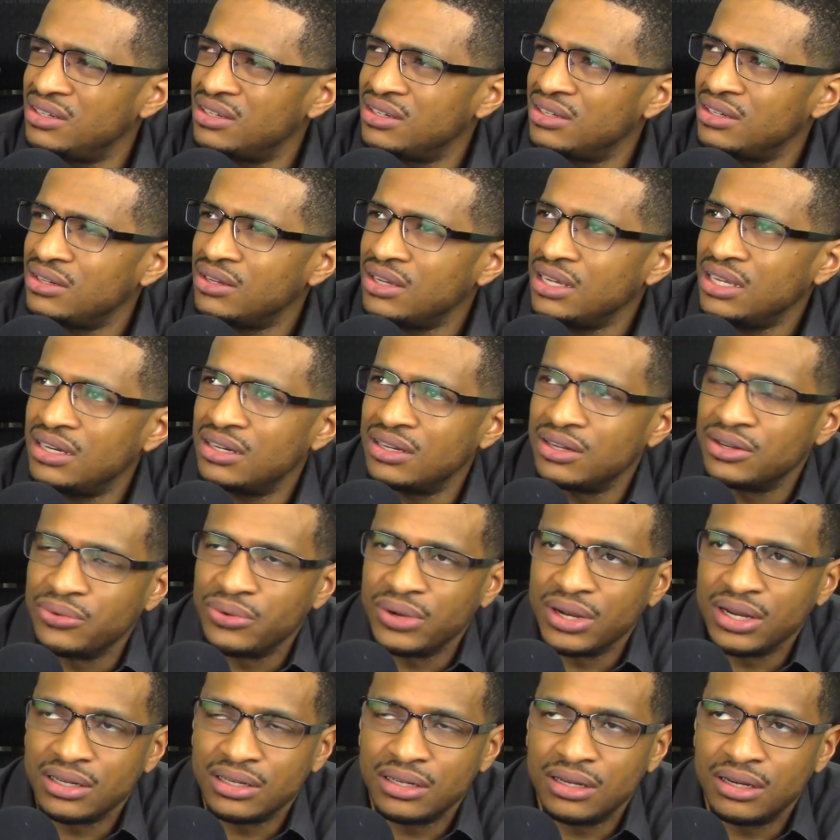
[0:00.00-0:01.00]
No, he didn't
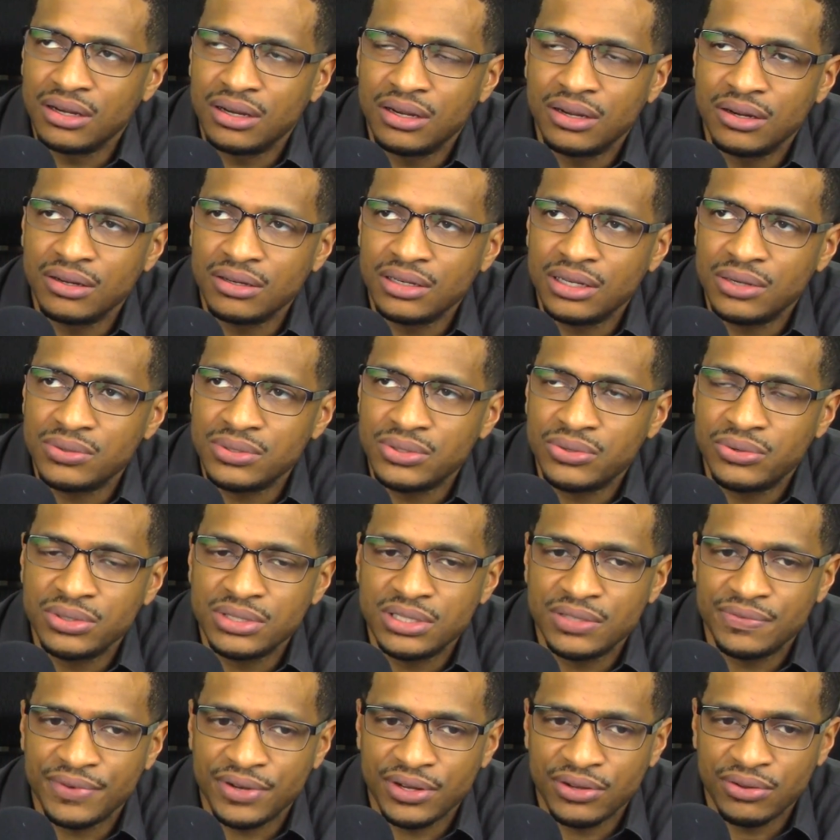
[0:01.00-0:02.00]
direct Dunkirk. That was
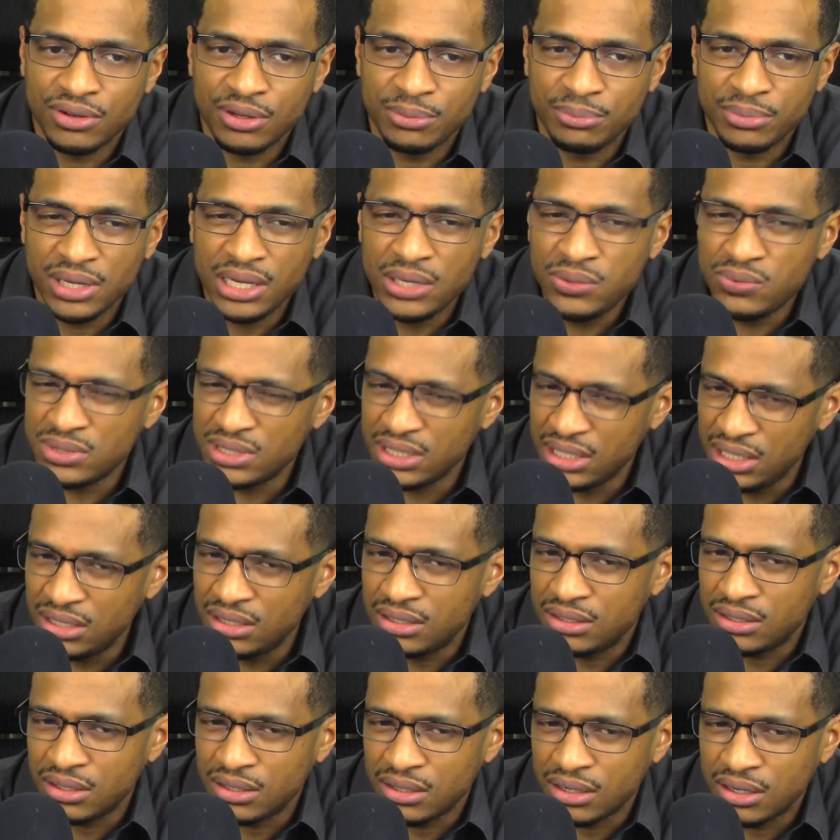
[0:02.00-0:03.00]
Christopher Nolan, but he was
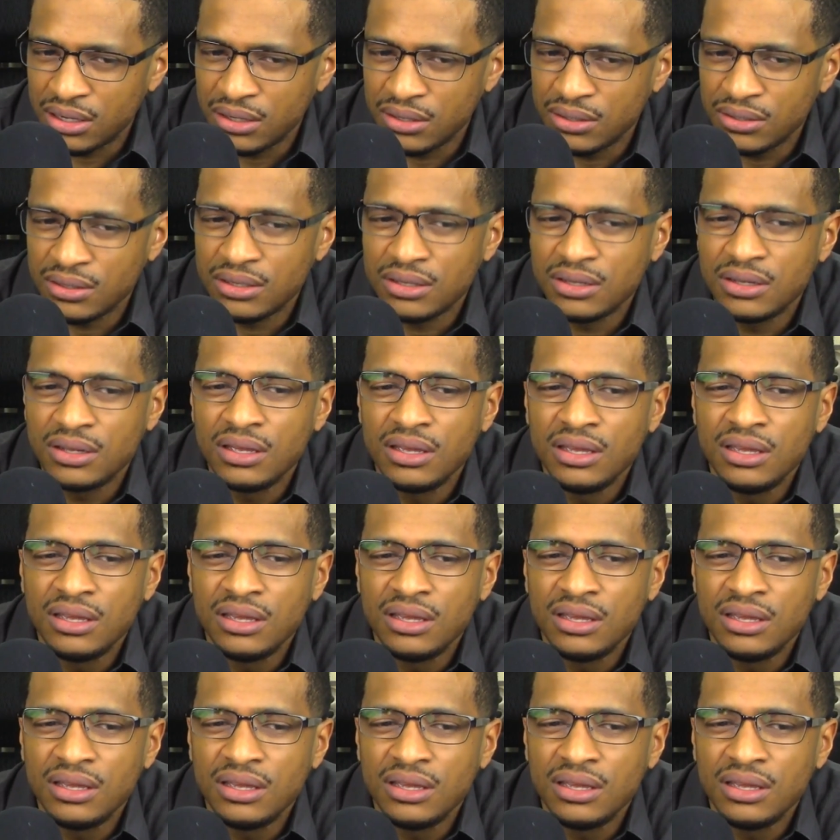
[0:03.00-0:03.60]
in Dunkirk,